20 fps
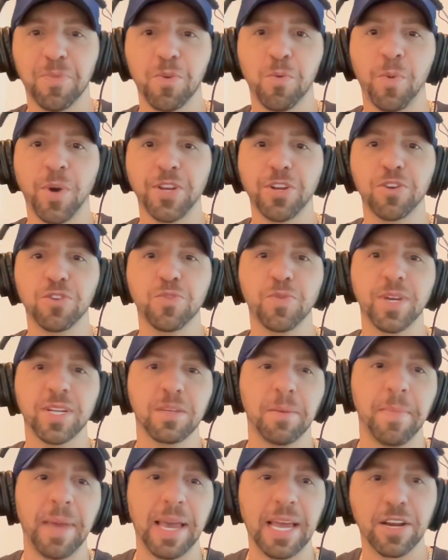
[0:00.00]
When you're
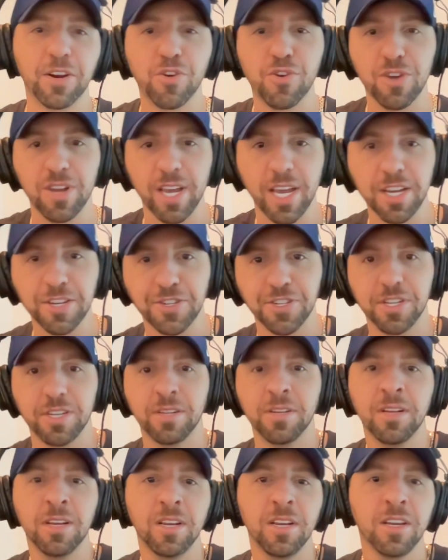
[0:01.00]
doing demand
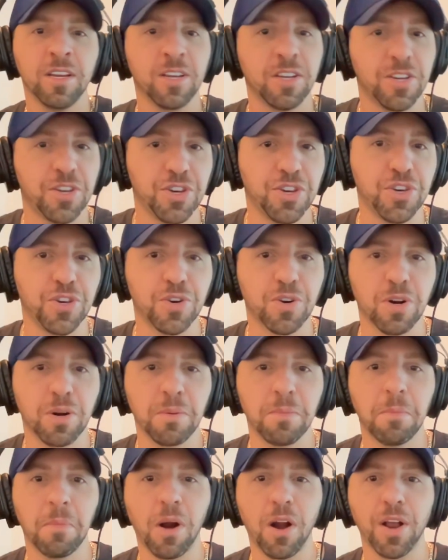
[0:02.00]
creation,
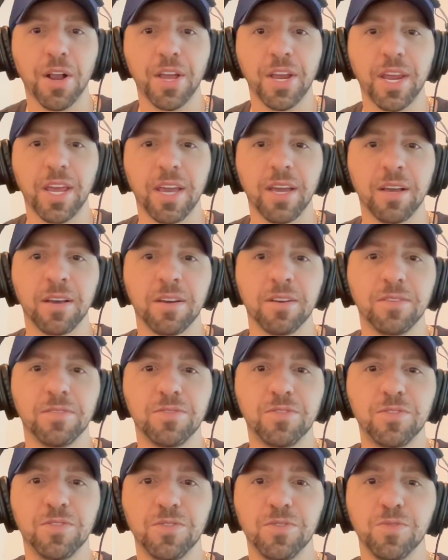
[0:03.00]
you're marketing
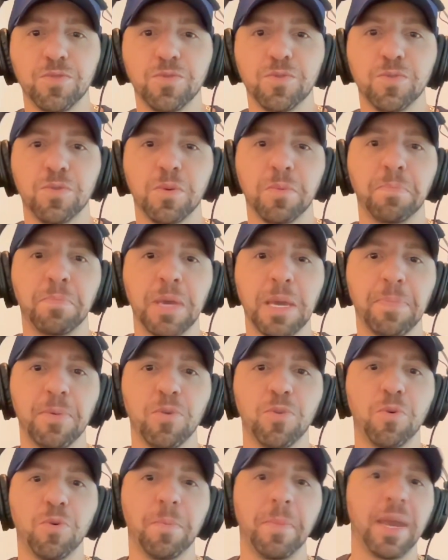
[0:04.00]
to
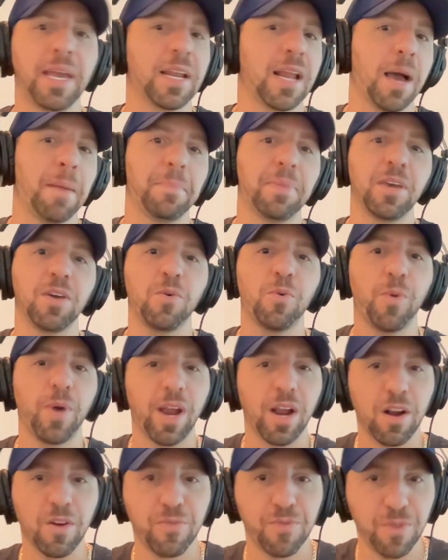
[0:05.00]
people who may not be
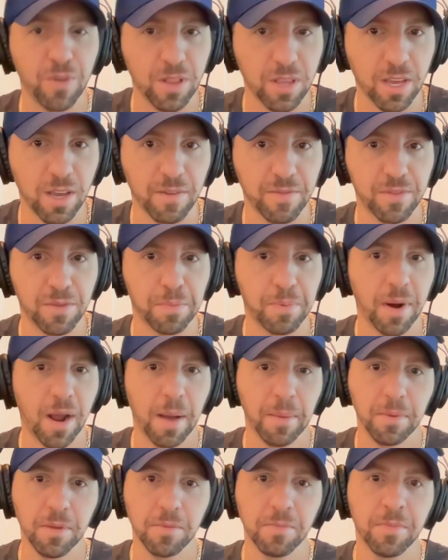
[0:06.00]
aware fully of the
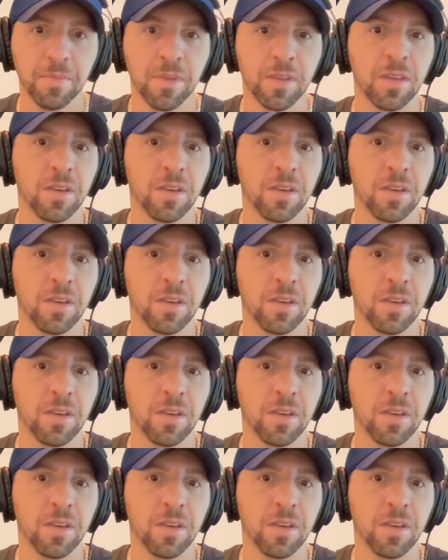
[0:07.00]
problem.